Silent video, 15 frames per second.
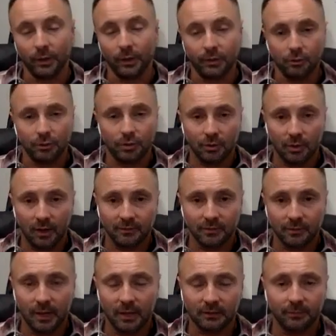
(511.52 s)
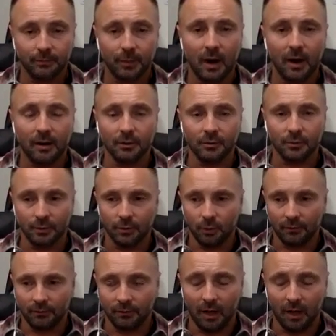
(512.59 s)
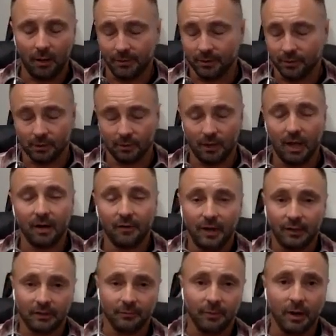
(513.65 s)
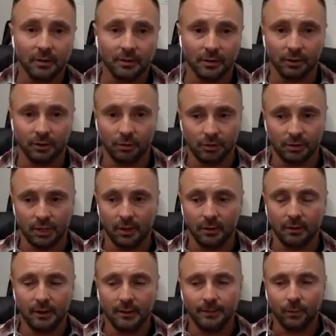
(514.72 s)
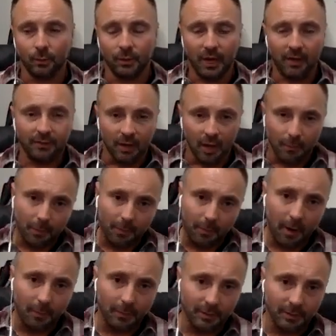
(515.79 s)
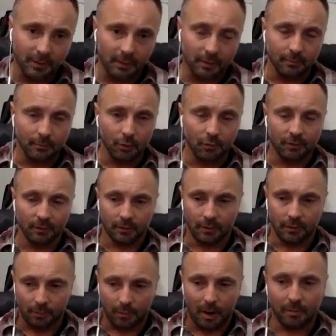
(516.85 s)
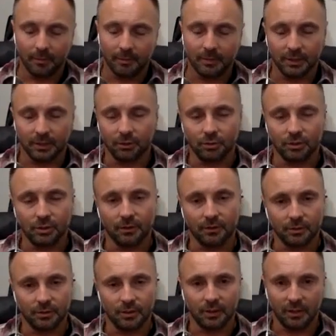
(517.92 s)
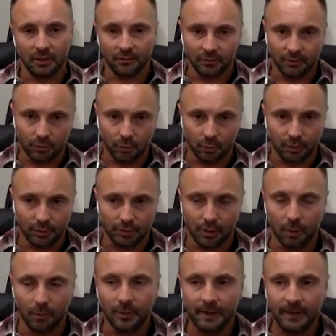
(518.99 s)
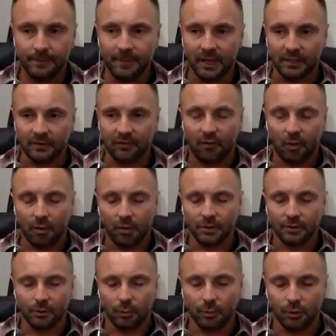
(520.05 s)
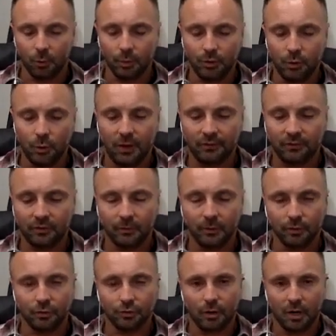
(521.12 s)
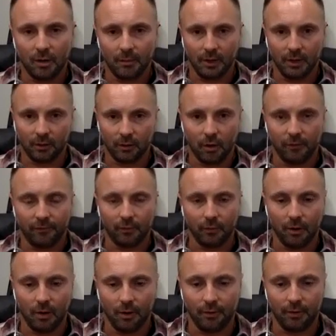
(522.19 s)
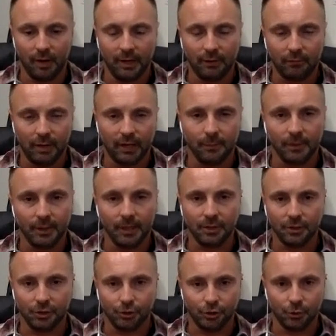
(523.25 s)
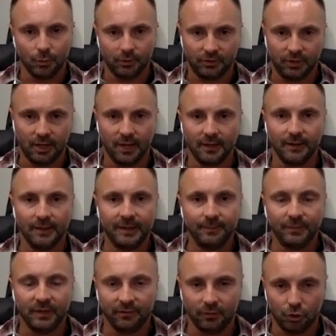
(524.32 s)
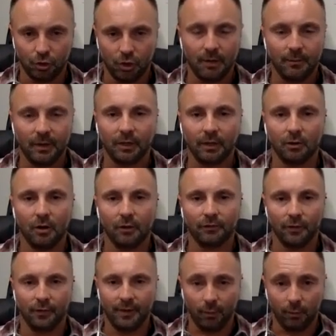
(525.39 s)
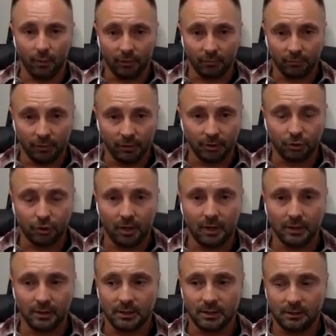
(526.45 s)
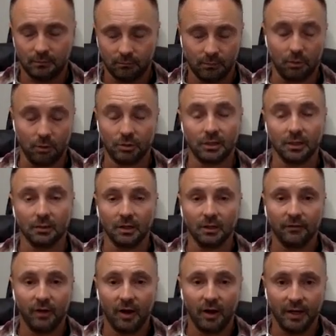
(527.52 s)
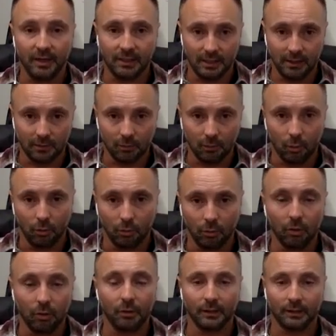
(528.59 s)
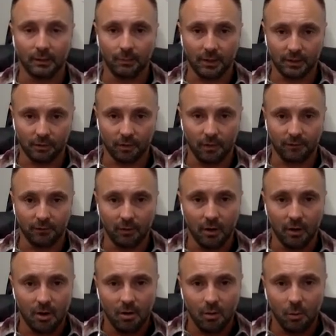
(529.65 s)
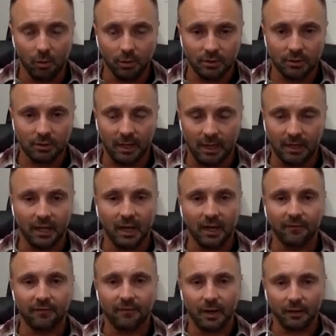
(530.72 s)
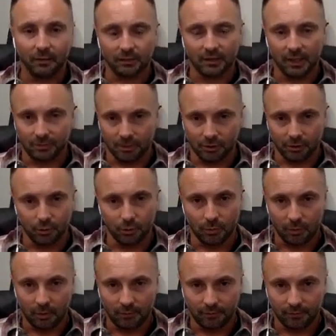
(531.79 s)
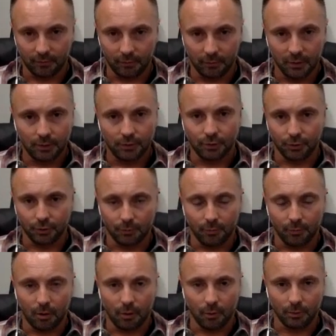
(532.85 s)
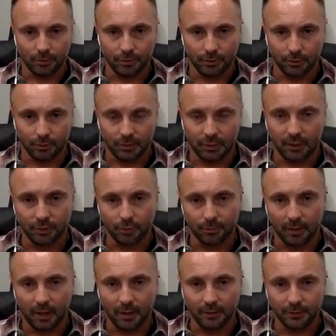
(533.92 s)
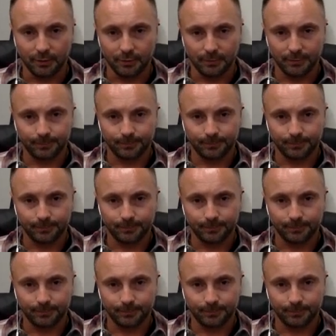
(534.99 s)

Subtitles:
We do still have some active buyers. We do have a lot. I mean, there's a lot of active buyers, like you said. We have a couple properties that are moving. The problem is, like you said, there's thin inventory. So as far as when you have somebody who's trying to make an offer, are there any recommendations you would say if they're trying to make an offer and they want to really try to, solidify that deal or look like the best offer? What's any kind of final tips that you would offer to your borrowers or your potential buyers?